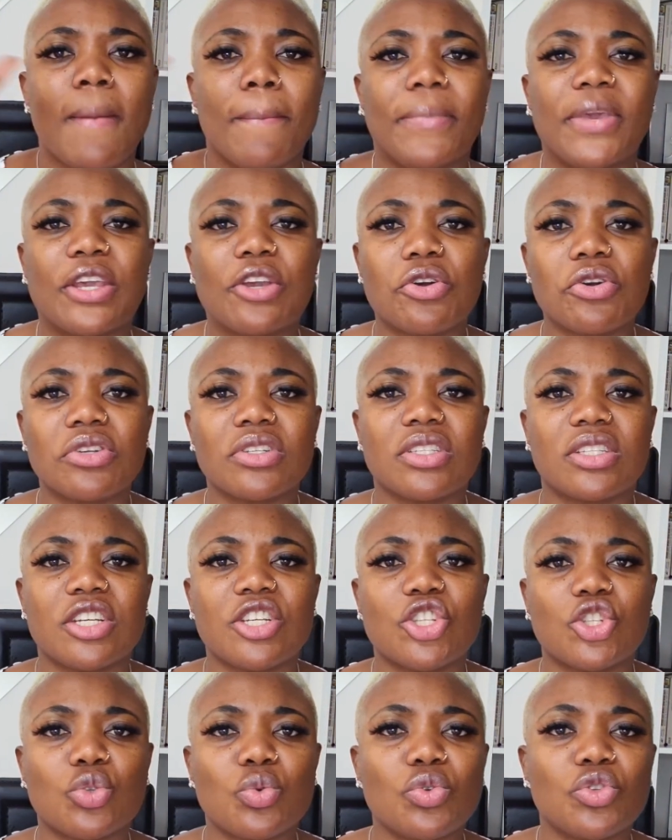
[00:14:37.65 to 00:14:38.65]
because
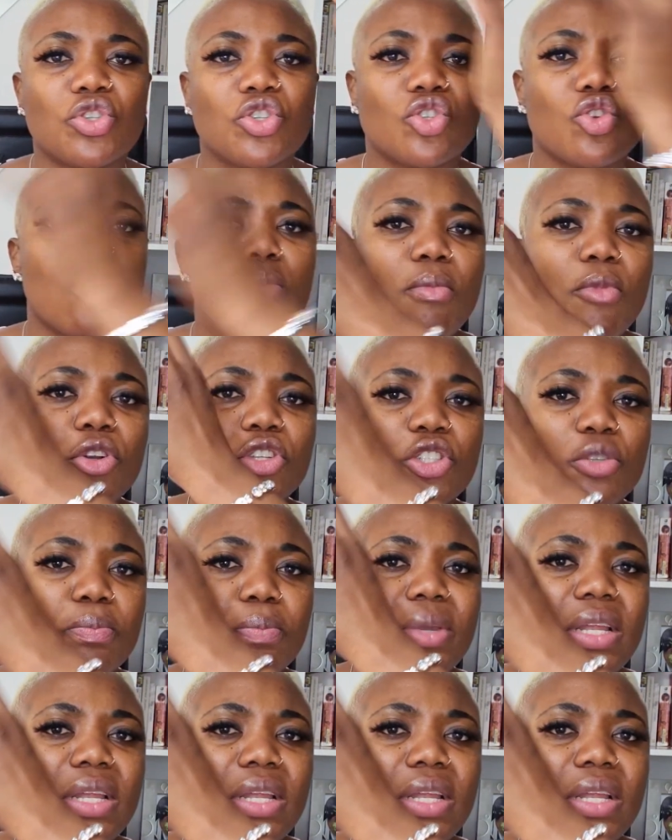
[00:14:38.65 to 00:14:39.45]
this one so much